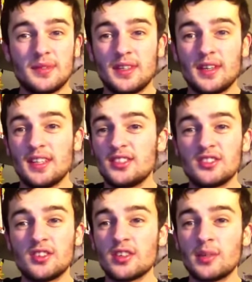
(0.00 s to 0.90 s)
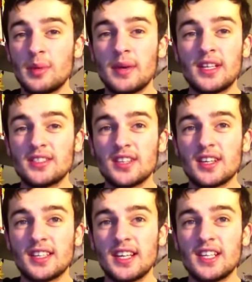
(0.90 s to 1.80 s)
you know, there's just not going to be many in
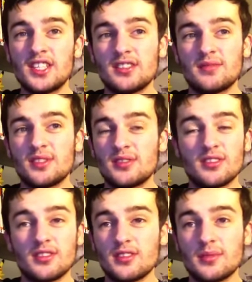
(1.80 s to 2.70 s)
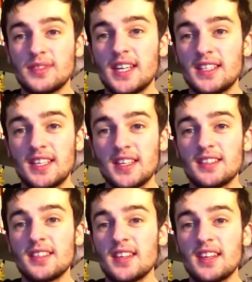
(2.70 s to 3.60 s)
circulation come 10
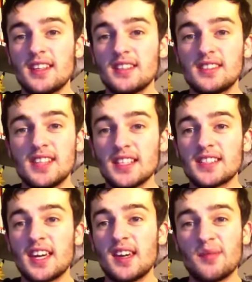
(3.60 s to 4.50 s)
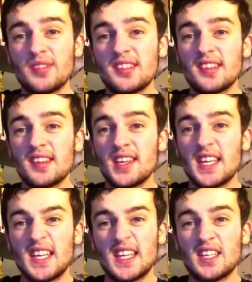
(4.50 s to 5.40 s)
years. SNES games,
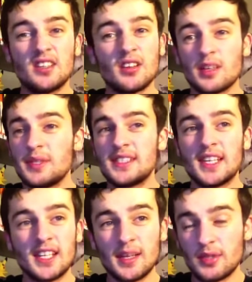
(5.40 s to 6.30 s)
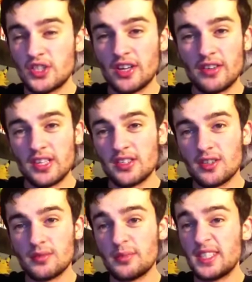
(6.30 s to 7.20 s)
you're not going to be seeing them in charity
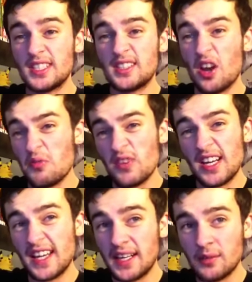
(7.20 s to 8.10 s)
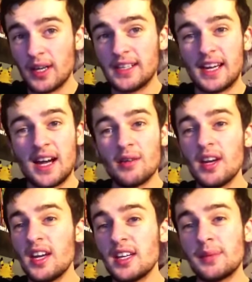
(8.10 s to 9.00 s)
shops. I mean, you just don't really anyway now.
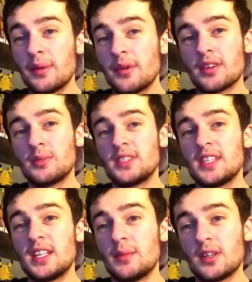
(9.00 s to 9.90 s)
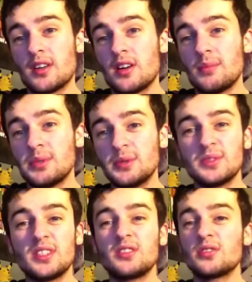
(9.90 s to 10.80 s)
You're probably not going to be seeing them at car
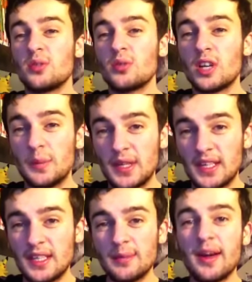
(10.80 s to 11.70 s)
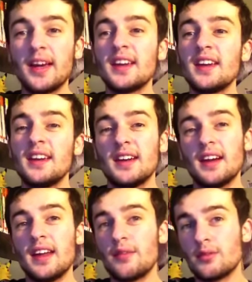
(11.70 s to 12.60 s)
boots. It's just all going to be eBay,
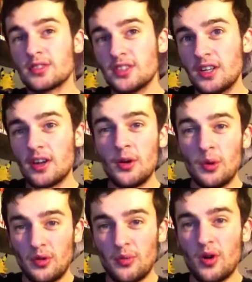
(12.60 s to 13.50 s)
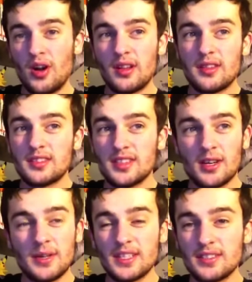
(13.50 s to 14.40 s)
and everyone's going to know what they're worth.
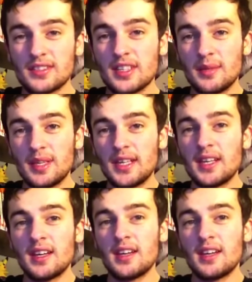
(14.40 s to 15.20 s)
So it's just going to be